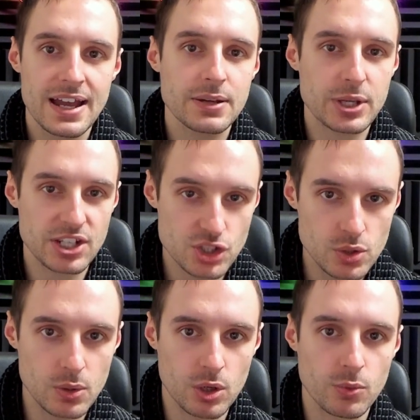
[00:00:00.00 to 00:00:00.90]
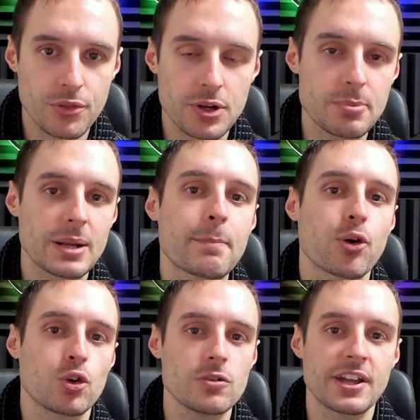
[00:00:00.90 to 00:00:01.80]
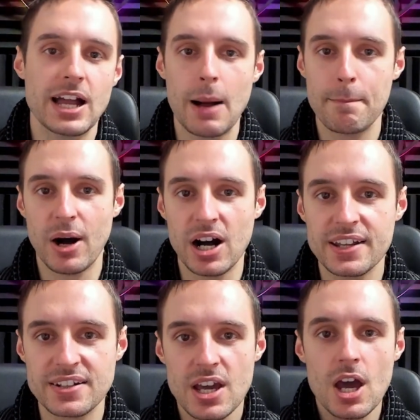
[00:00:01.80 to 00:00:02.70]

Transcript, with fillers: we can do in 113, but improving upon it.